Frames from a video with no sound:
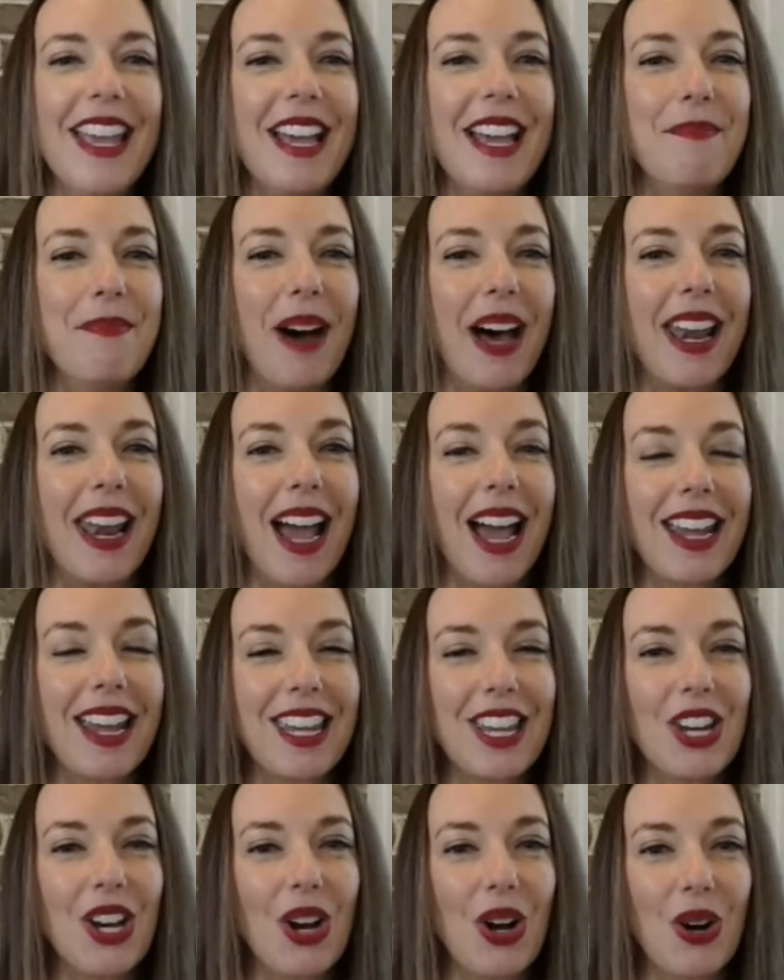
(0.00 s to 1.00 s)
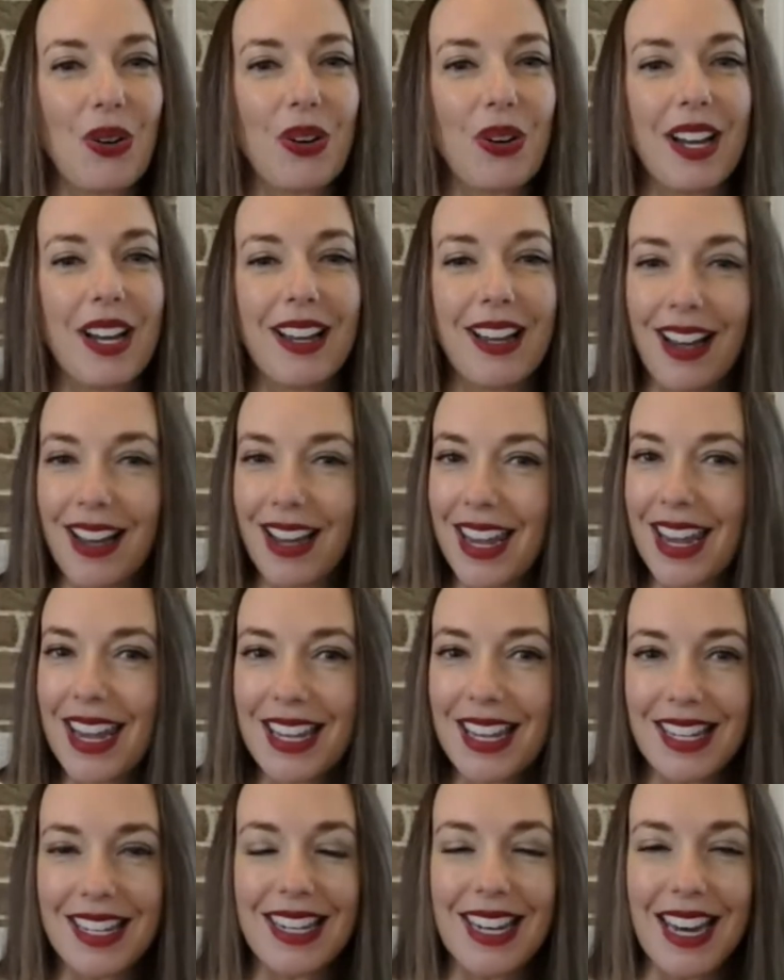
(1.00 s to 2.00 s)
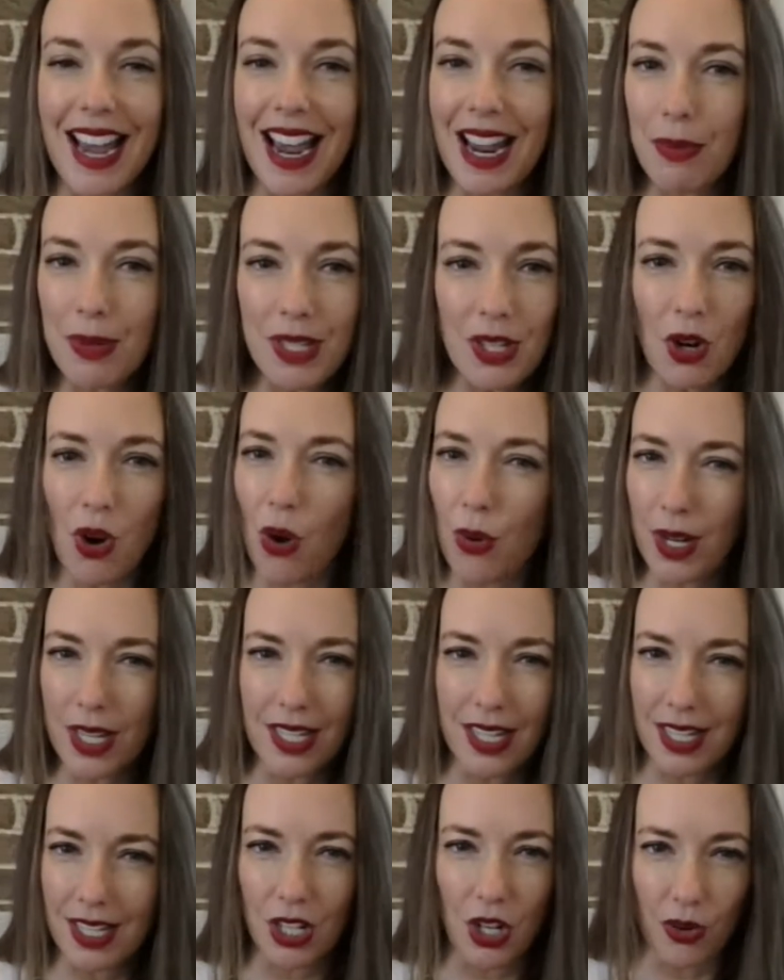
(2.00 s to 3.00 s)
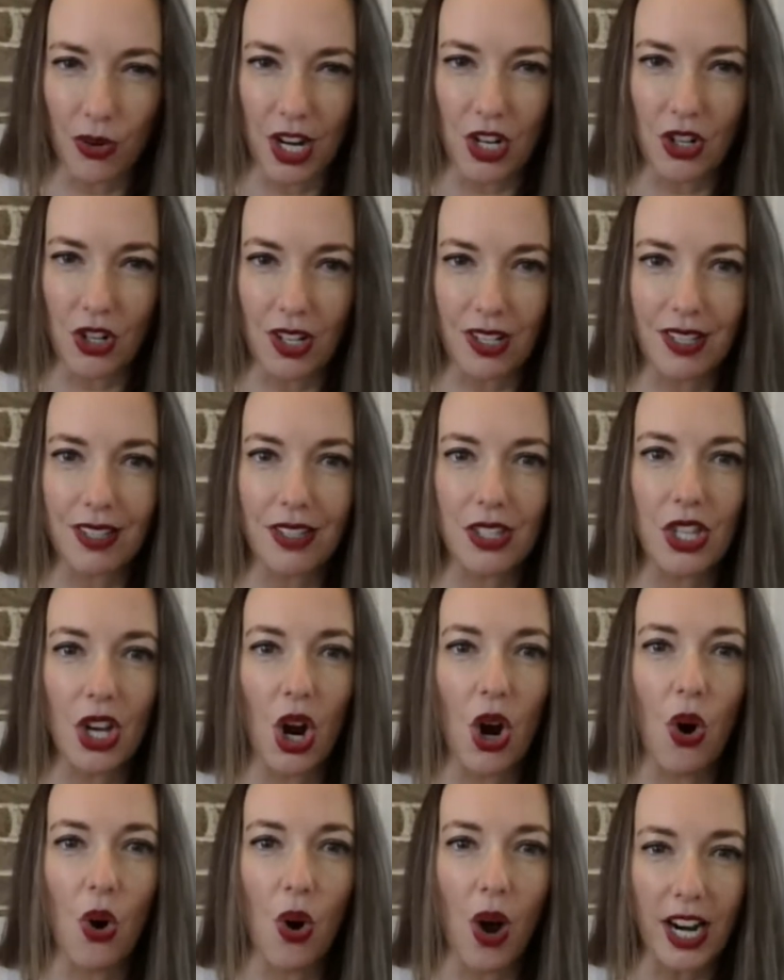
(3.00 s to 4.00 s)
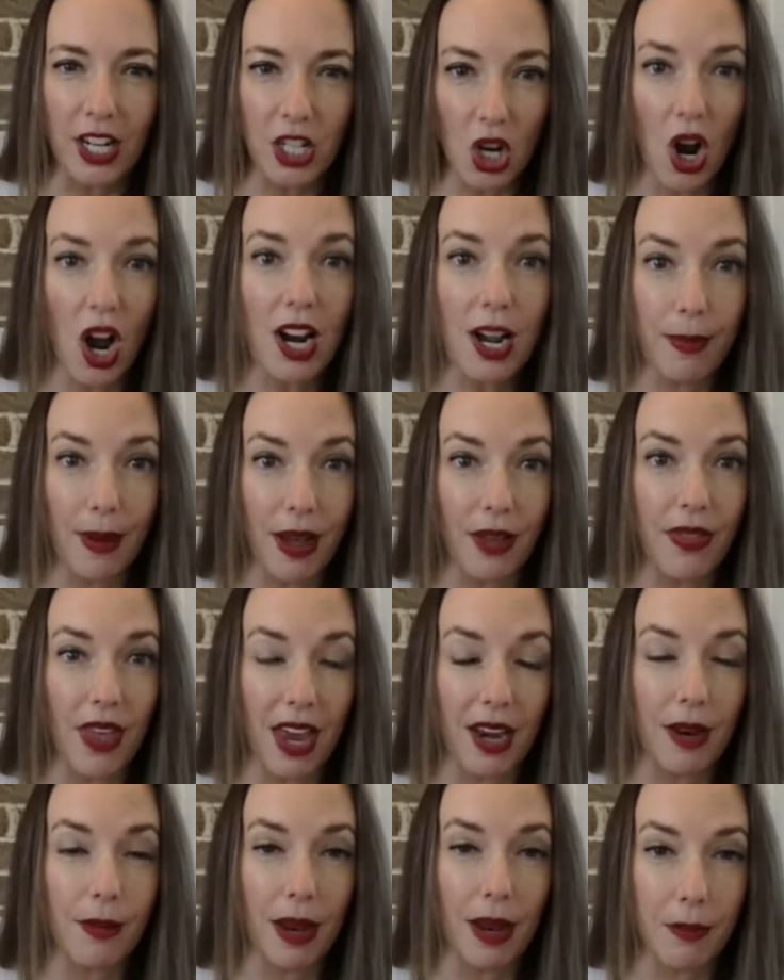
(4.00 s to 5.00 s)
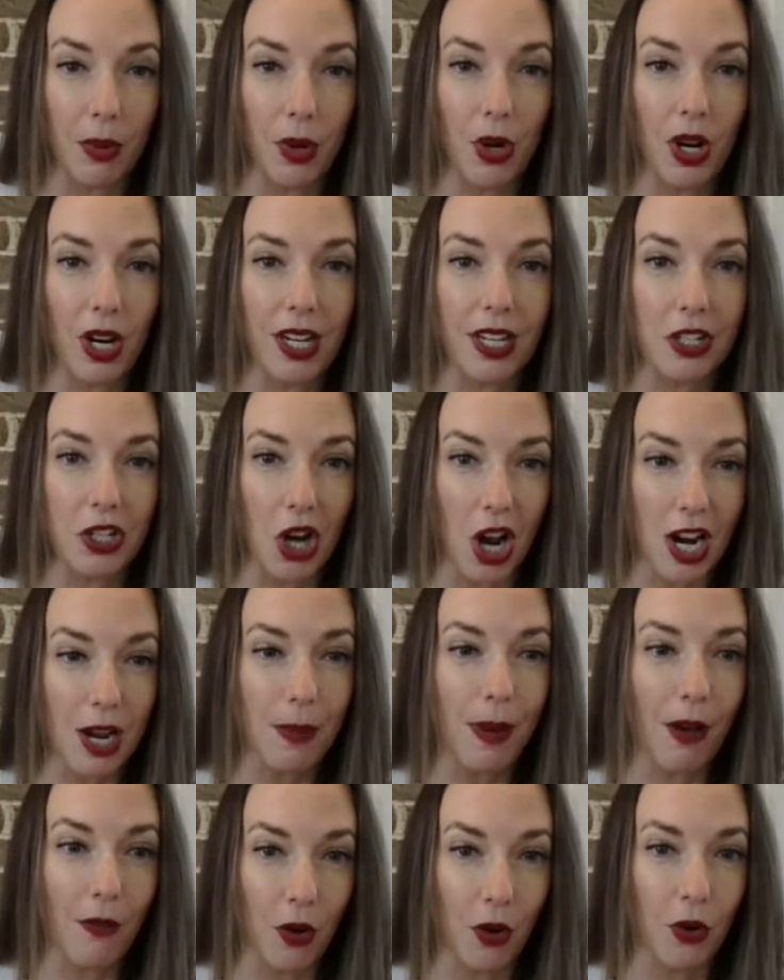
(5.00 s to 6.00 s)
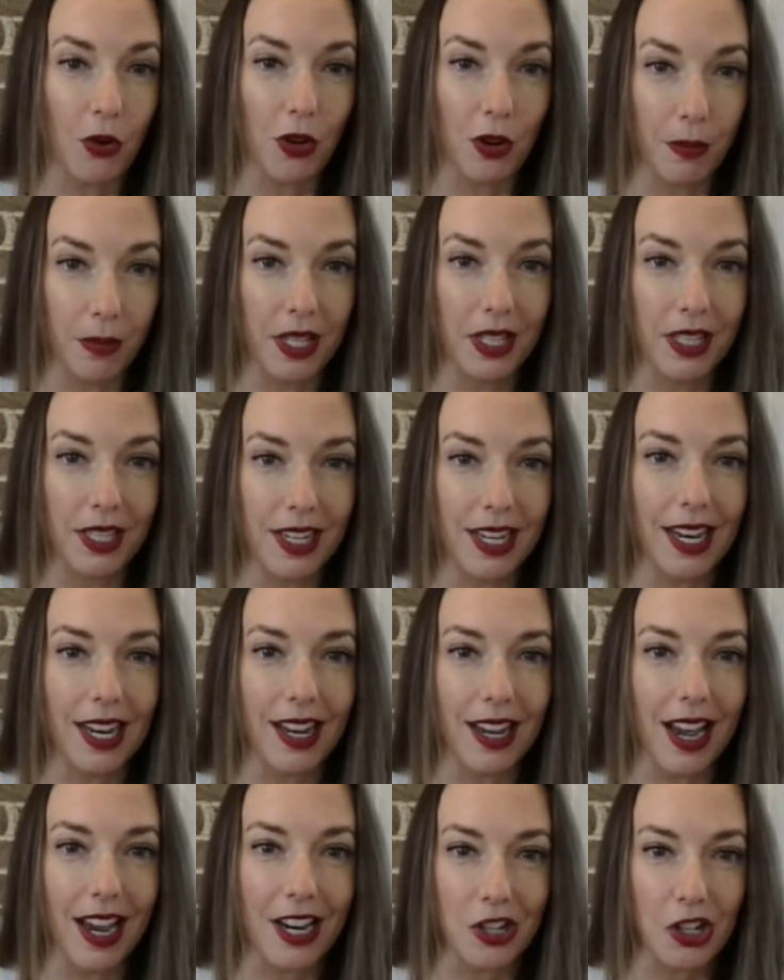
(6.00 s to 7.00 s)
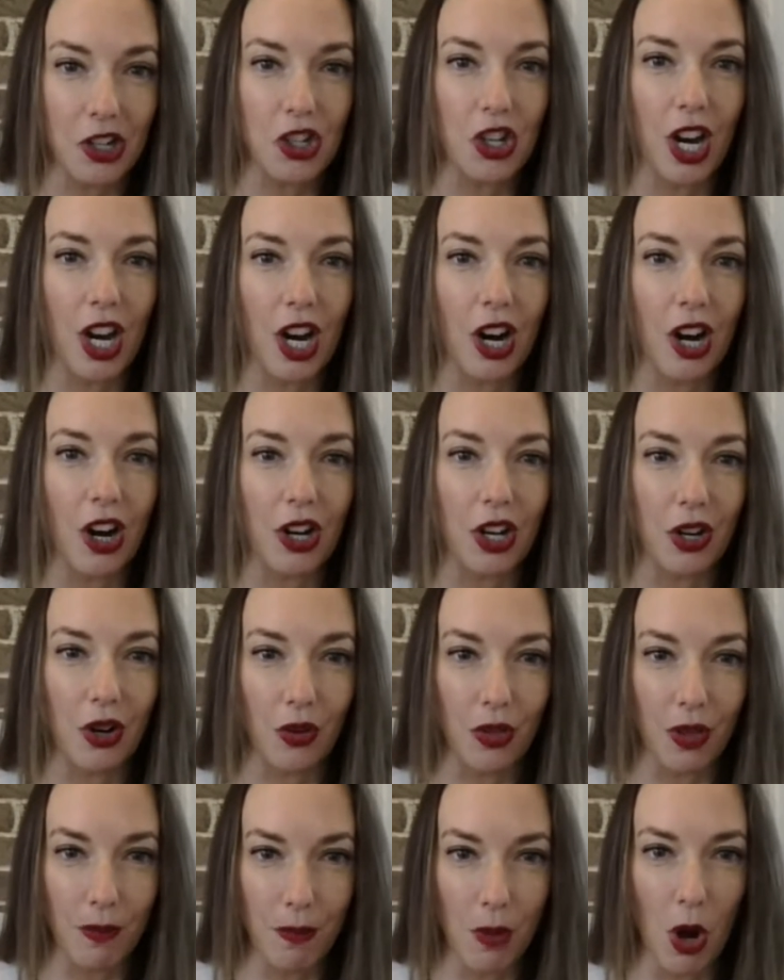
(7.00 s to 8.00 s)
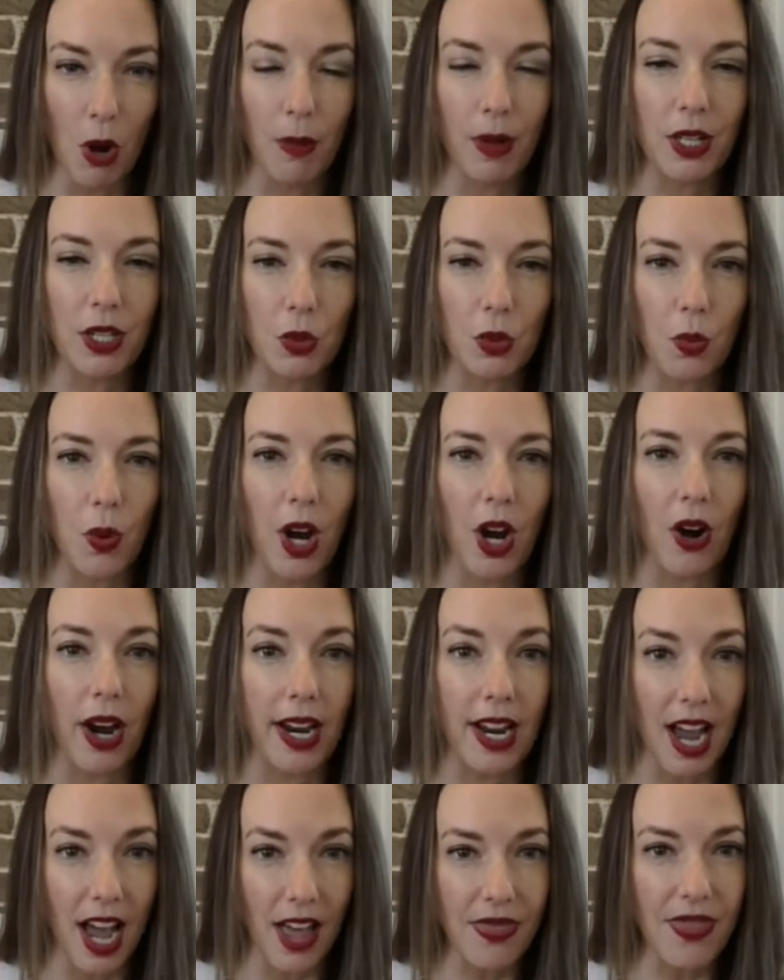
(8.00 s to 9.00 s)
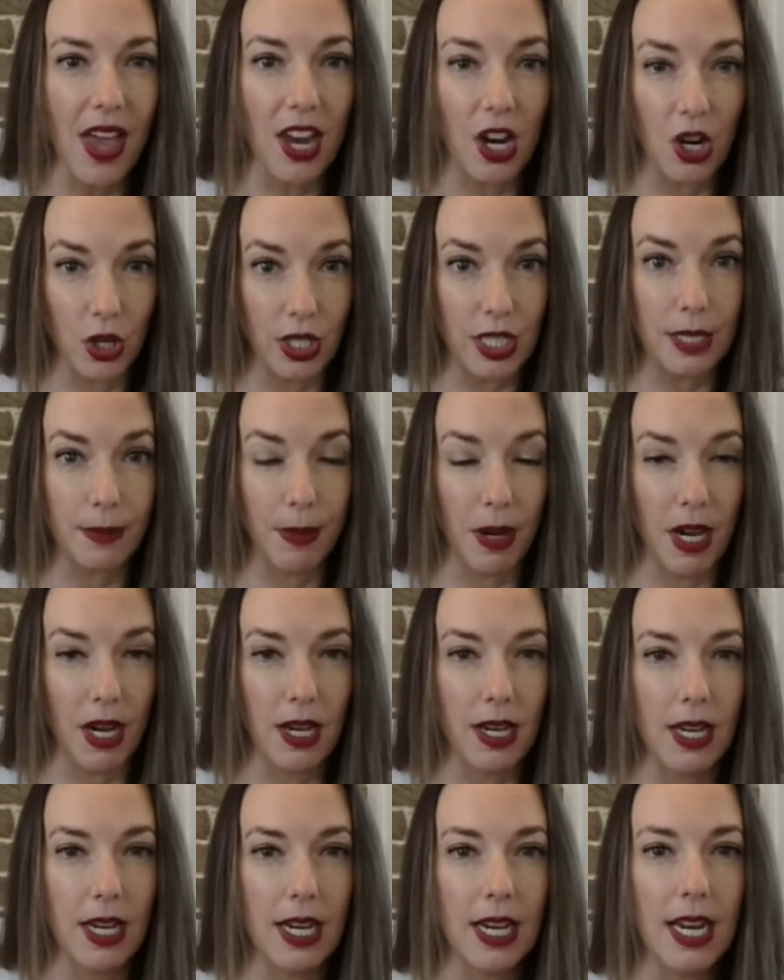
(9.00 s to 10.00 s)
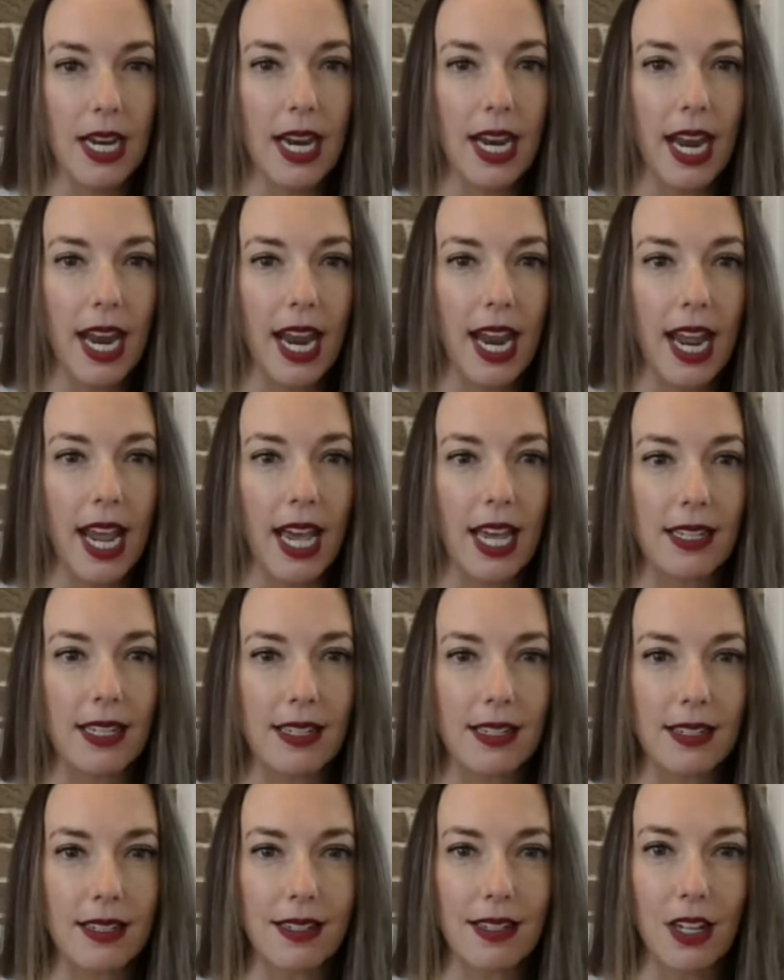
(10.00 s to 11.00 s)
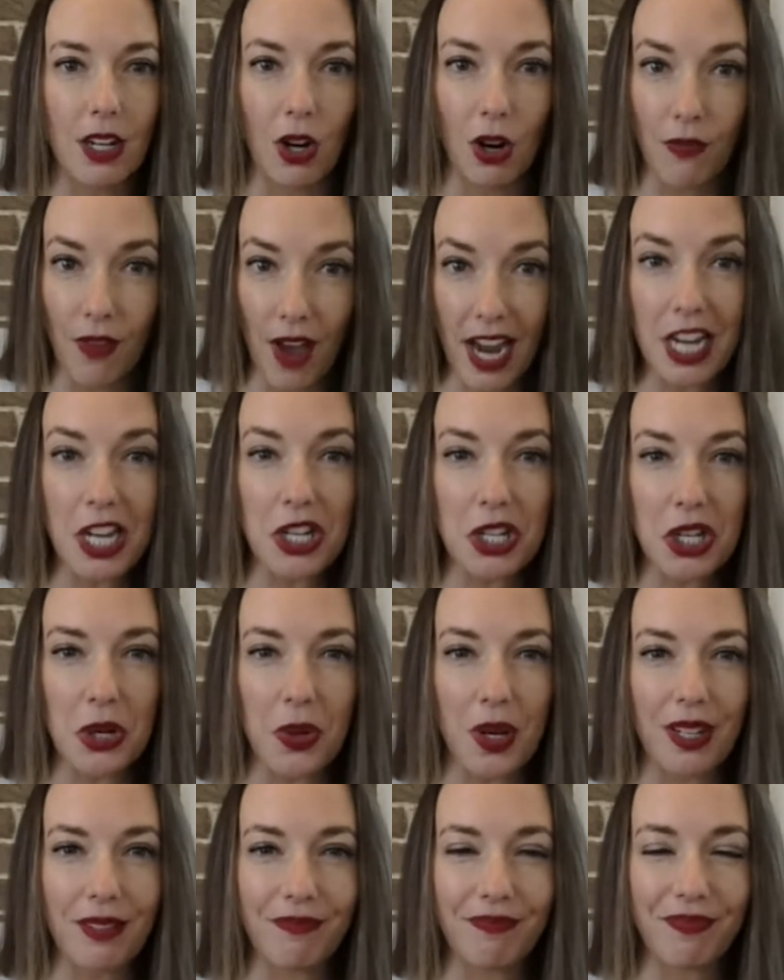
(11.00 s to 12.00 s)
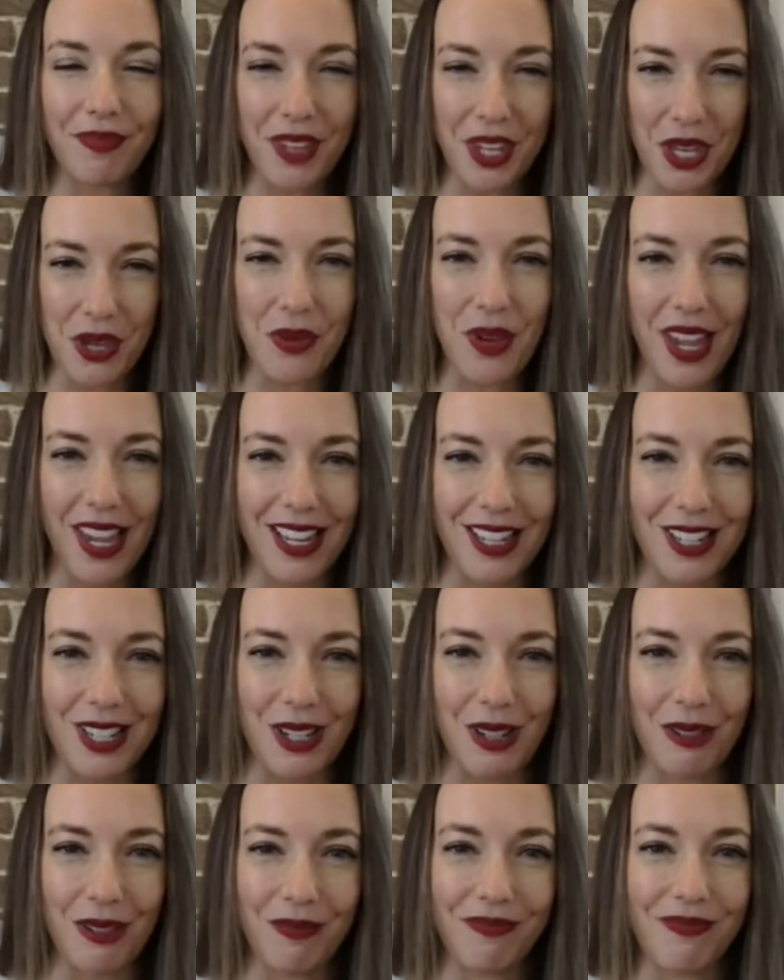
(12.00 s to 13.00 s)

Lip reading: But I wasn't always this courageous. So I talk about that in my book and talk about vulnerability. I share, the moments where I got that chutzpah. And, if I can do it, you can too.